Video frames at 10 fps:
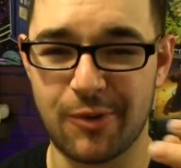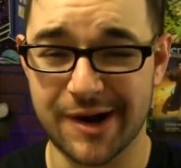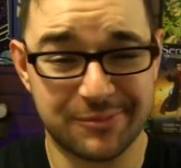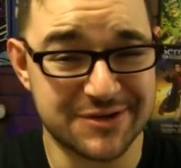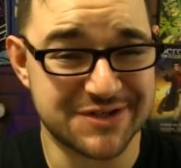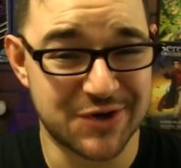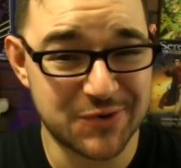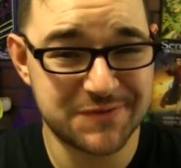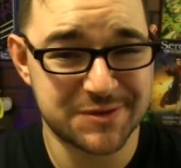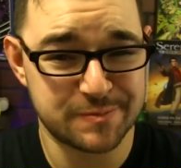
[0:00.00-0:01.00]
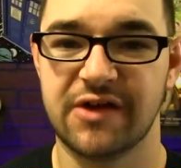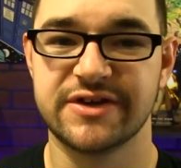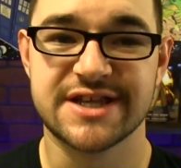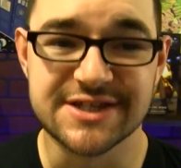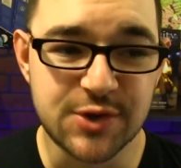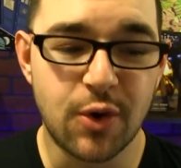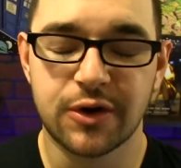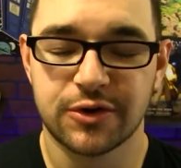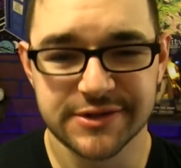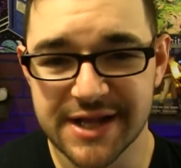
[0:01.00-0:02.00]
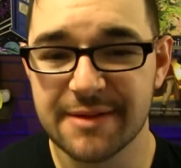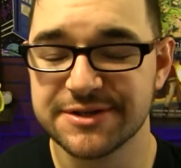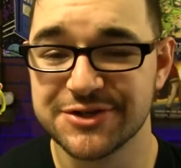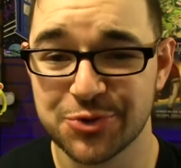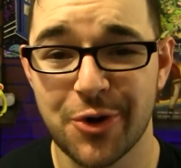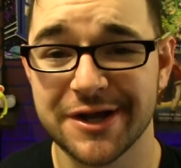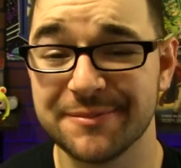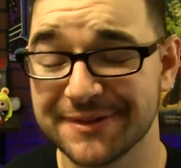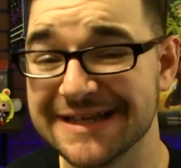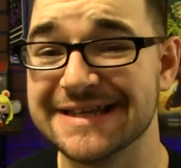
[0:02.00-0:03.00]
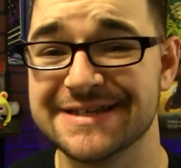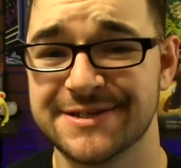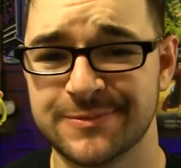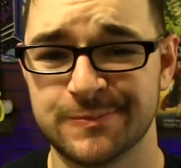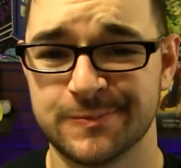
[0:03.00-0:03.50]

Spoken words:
I want it preserved. If it's historical, stop destroying it, please.